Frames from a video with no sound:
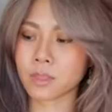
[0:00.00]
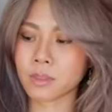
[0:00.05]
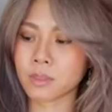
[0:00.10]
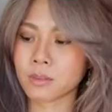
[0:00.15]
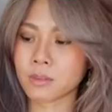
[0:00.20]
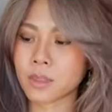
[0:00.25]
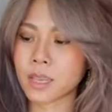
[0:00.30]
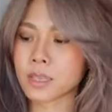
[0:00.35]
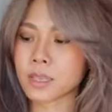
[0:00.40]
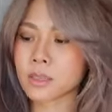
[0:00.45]

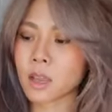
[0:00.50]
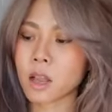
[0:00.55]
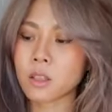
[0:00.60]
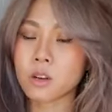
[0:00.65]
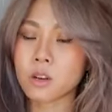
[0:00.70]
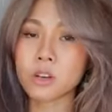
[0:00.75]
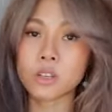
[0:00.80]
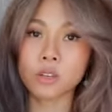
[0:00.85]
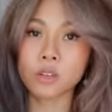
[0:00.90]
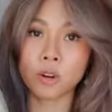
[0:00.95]
these
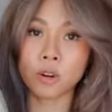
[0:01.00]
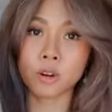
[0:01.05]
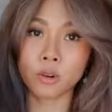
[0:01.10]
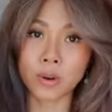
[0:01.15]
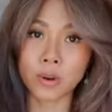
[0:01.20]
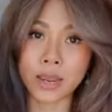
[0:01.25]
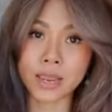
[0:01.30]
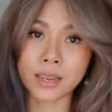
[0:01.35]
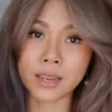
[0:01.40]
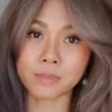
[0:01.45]
colors are
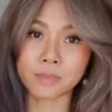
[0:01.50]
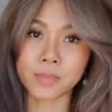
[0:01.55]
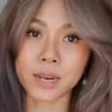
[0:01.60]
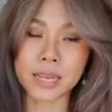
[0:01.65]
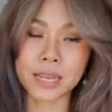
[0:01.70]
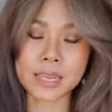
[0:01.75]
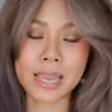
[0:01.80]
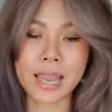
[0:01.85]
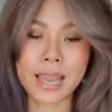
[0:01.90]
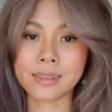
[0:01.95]
great, but
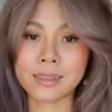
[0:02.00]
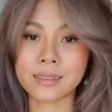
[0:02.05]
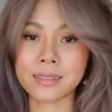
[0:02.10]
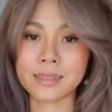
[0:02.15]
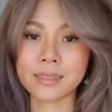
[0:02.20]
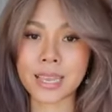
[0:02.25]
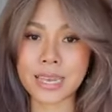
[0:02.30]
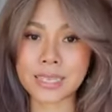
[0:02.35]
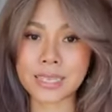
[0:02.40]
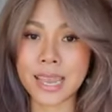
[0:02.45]
again,
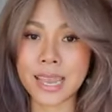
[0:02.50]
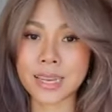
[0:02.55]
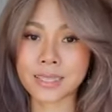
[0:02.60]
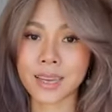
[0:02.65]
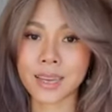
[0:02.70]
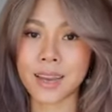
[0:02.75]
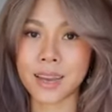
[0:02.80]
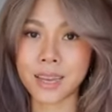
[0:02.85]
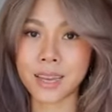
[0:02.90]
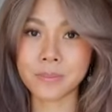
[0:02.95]
they take
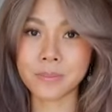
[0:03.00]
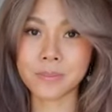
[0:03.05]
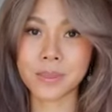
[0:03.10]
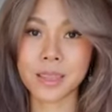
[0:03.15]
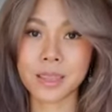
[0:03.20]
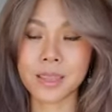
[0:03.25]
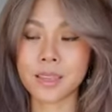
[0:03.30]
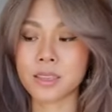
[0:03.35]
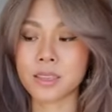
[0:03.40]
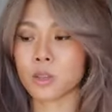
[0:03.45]
time.
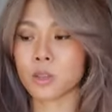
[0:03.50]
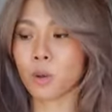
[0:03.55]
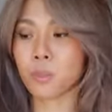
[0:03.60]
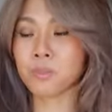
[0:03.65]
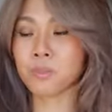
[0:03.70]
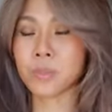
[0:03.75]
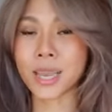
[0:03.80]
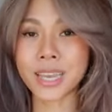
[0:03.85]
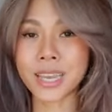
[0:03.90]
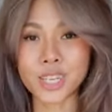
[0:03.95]
So
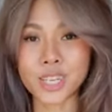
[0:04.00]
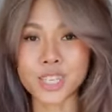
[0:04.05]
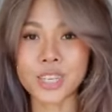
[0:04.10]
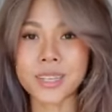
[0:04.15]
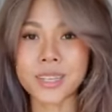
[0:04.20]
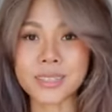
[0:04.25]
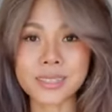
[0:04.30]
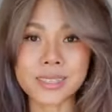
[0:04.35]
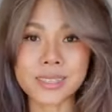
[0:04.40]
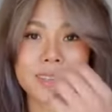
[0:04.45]

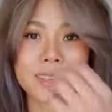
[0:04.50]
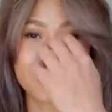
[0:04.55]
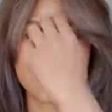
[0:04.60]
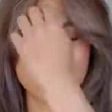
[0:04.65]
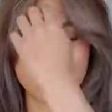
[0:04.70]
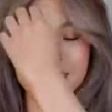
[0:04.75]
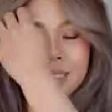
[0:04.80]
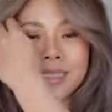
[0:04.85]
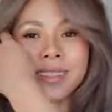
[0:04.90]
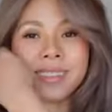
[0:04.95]
patience
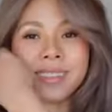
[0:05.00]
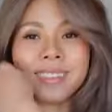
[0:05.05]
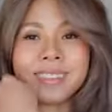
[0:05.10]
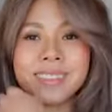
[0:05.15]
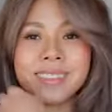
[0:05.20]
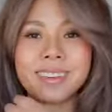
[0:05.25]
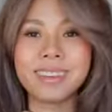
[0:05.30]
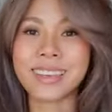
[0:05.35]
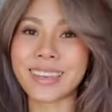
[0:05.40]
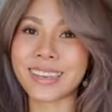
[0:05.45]
is
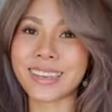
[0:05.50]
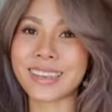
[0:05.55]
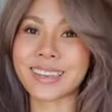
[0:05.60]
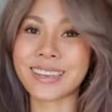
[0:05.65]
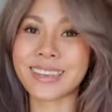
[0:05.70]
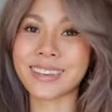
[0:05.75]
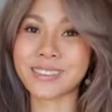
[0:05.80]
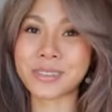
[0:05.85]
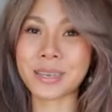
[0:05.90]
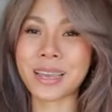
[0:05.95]
the key,
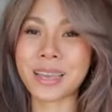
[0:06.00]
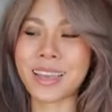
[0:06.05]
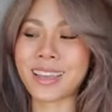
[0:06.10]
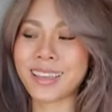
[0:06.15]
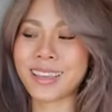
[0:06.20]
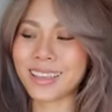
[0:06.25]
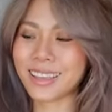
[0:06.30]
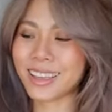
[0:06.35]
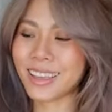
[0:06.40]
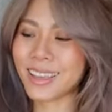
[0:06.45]
okay?